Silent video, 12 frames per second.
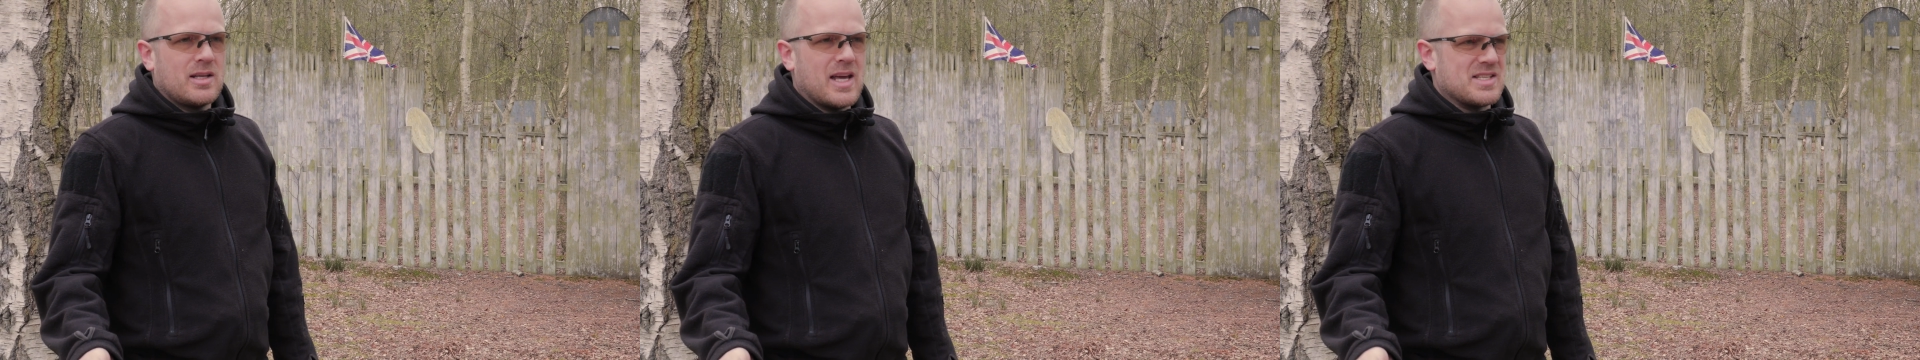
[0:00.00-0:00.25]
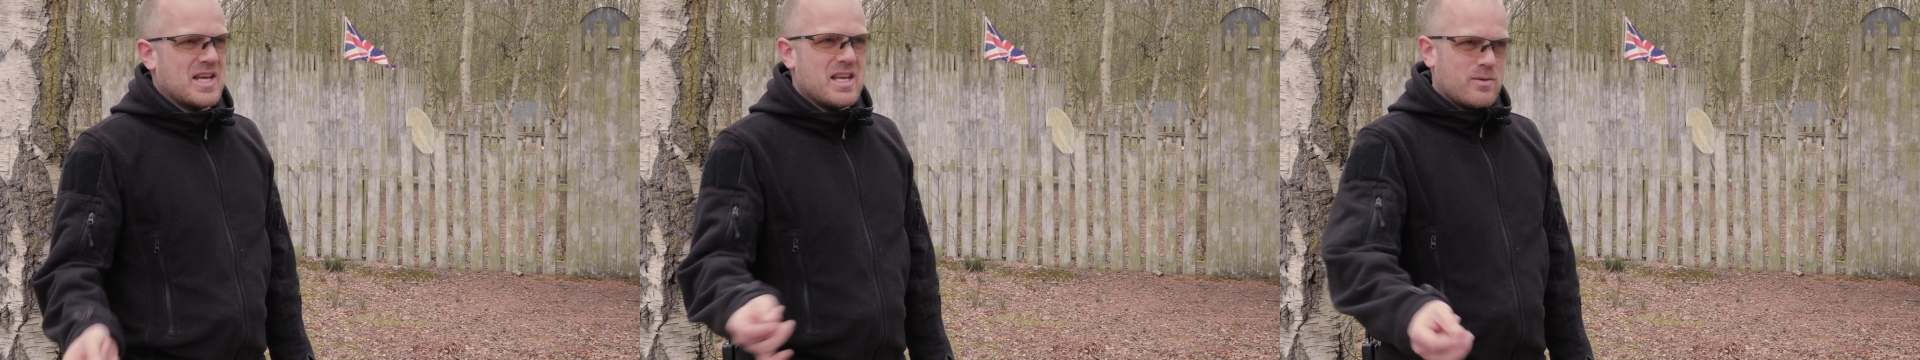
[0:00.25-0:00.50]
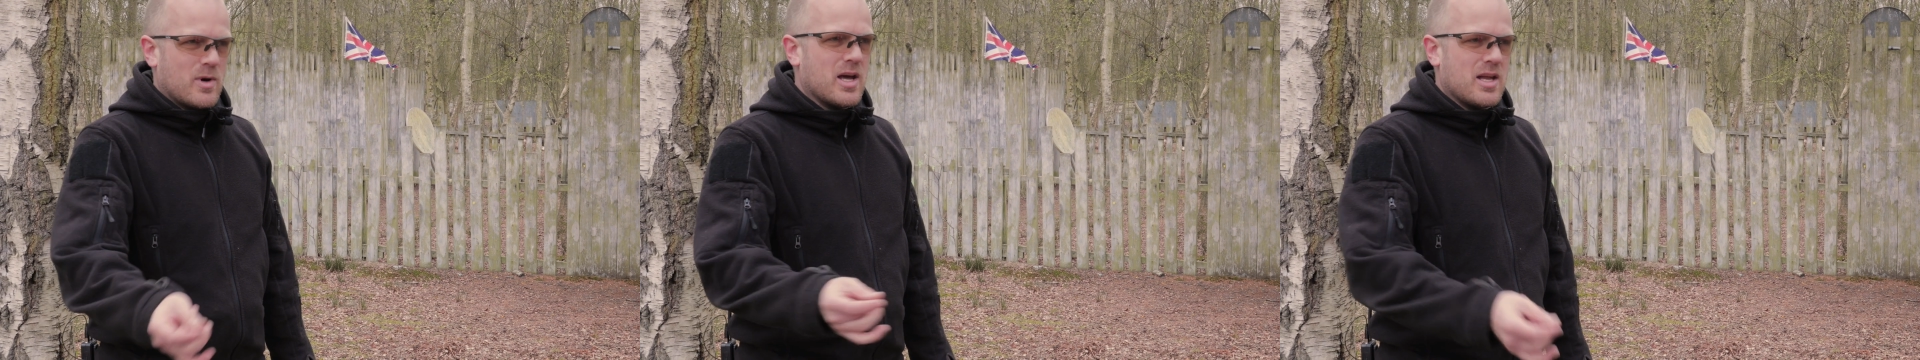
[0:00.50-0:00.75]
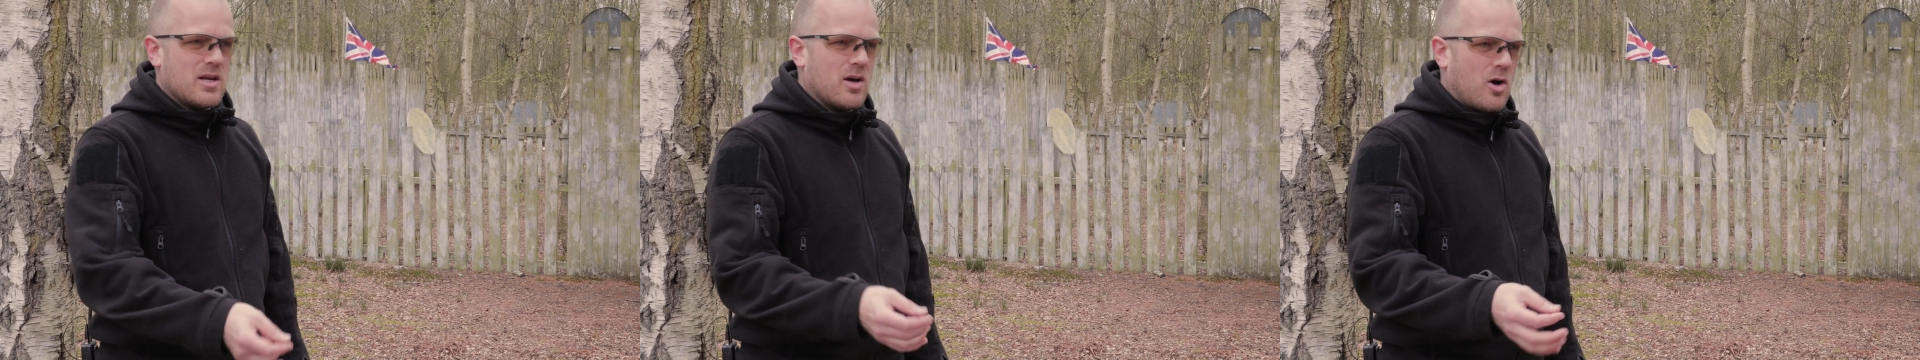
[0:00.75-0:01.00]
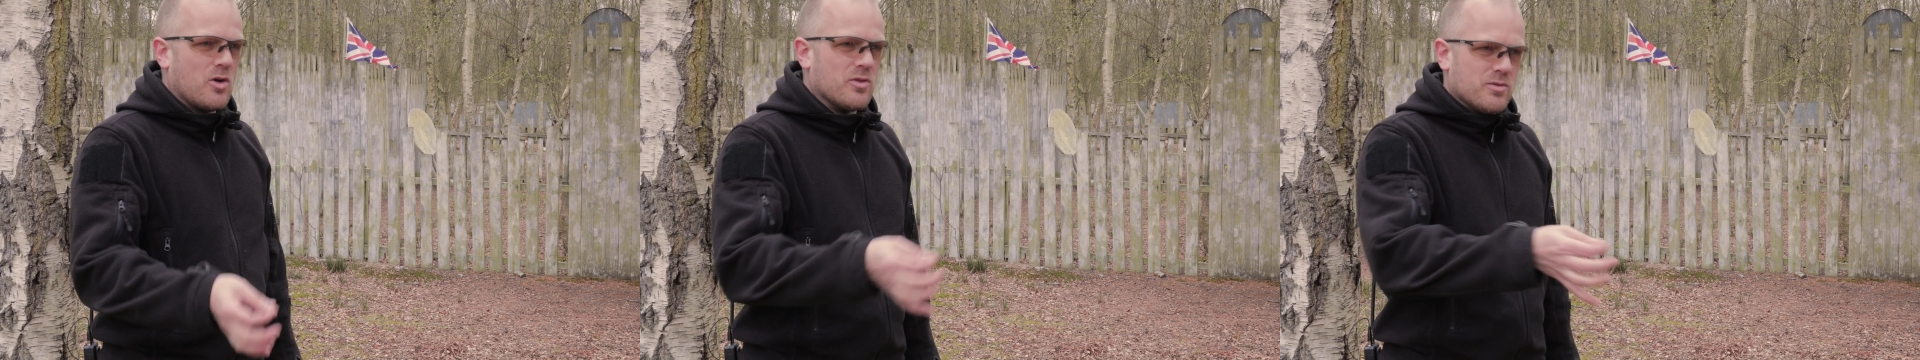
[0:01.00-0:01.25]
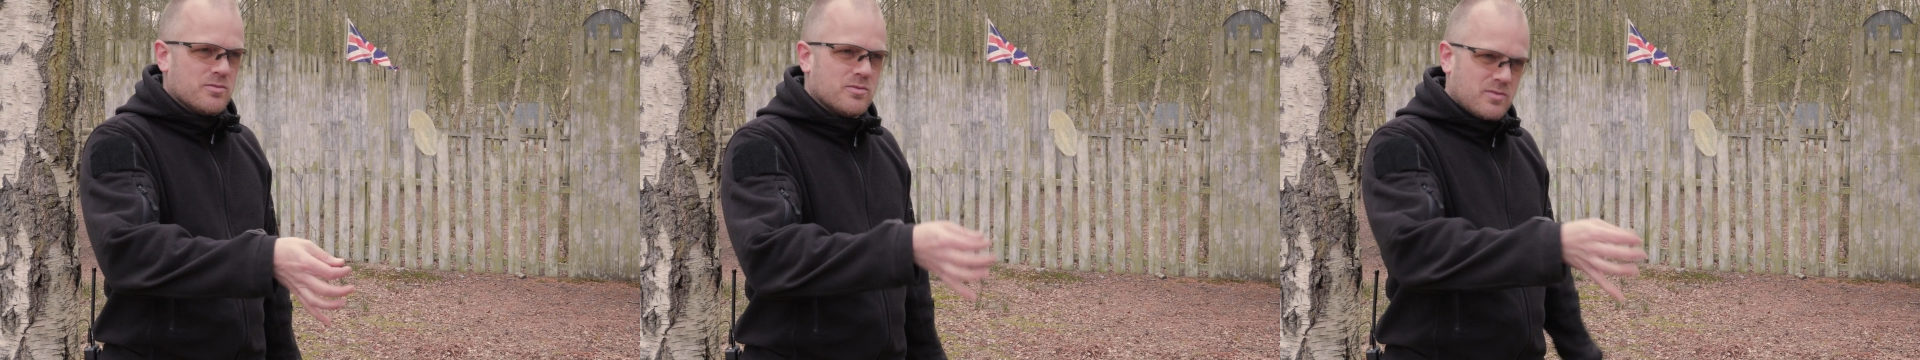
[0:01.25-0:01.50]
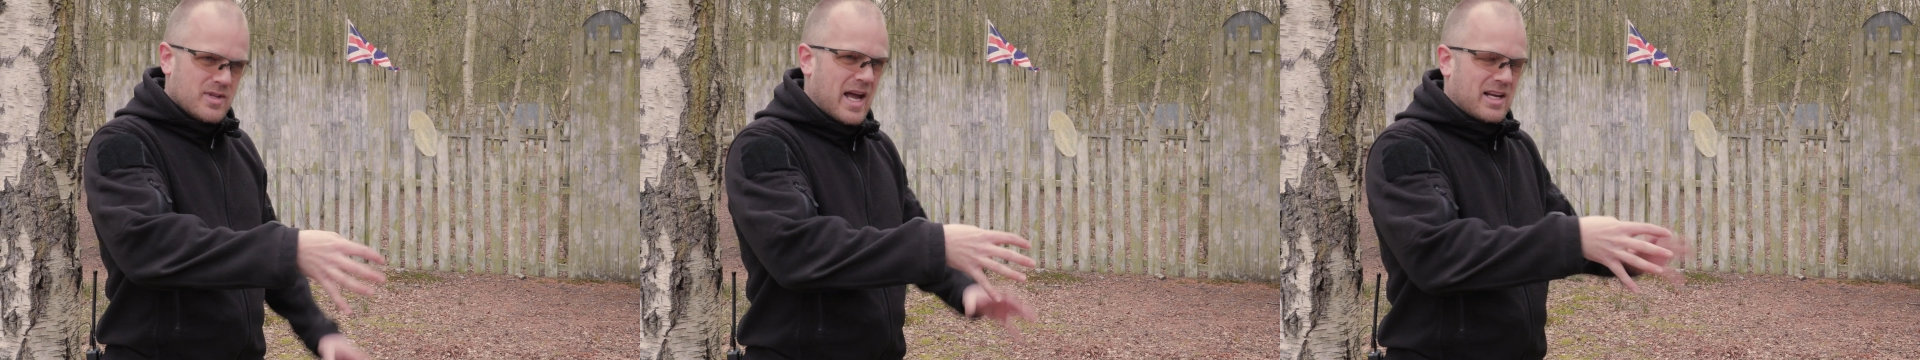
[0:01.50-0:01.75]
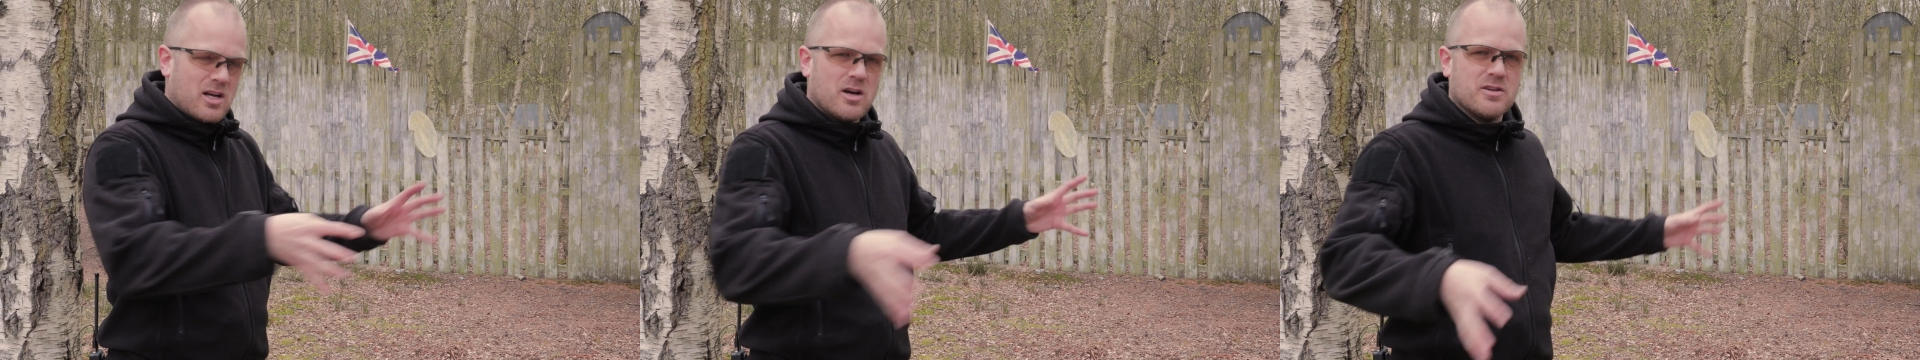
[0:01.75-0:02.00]
gets anywhere on
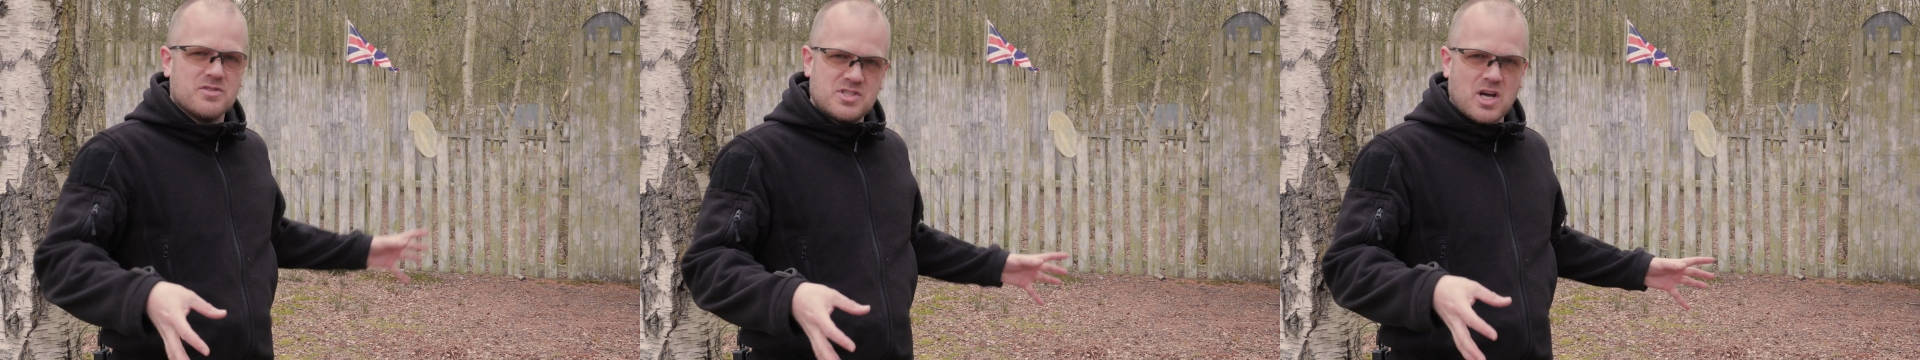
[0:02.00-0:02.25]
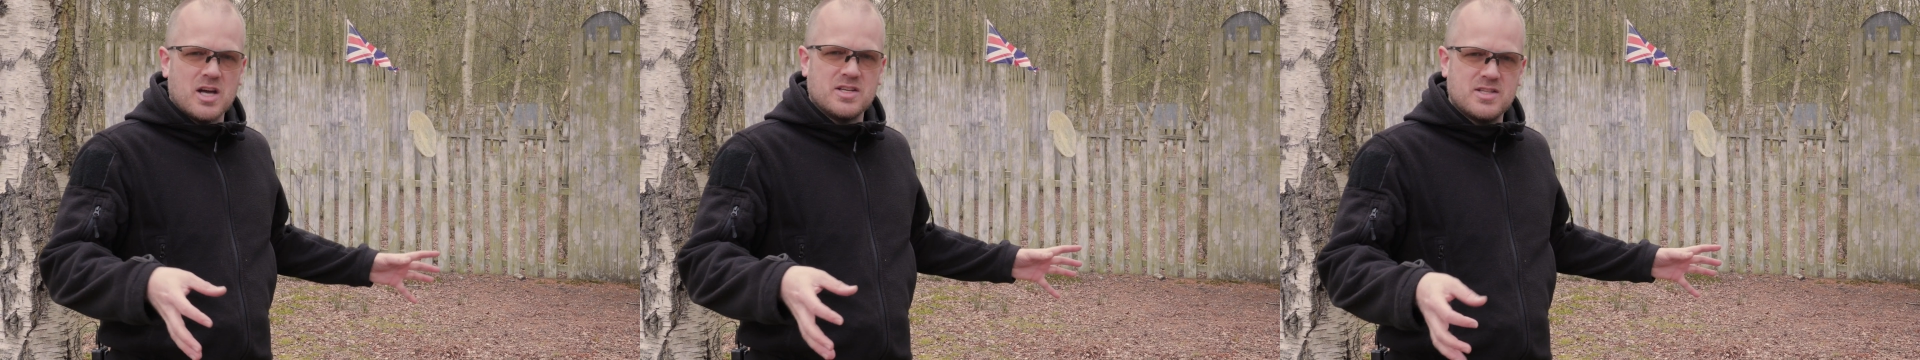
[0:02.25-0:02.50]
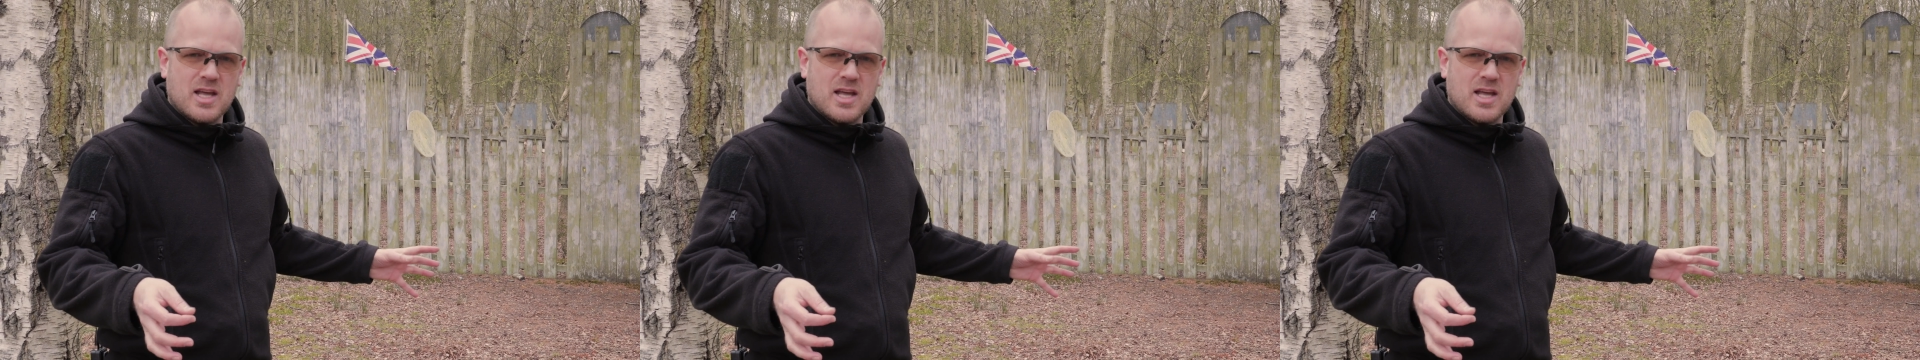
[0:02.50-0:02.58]
that kind of site,